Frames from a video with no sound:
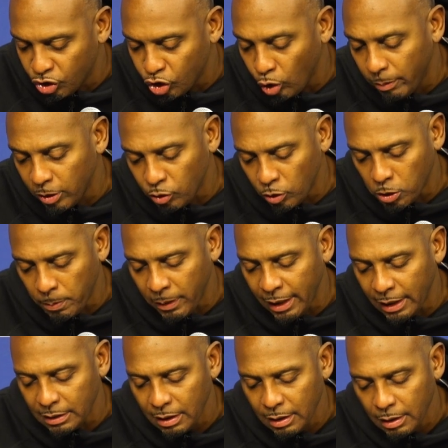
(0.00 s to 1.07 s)
so much
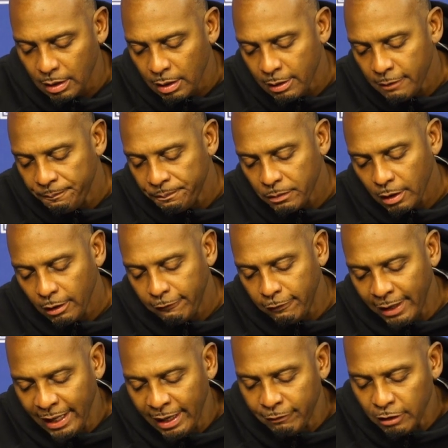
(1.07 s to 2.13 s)
respect
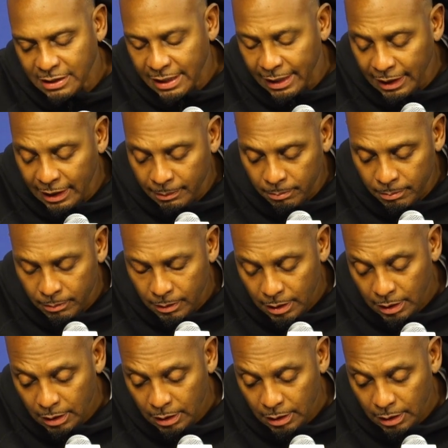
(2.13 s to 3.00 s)
for every team,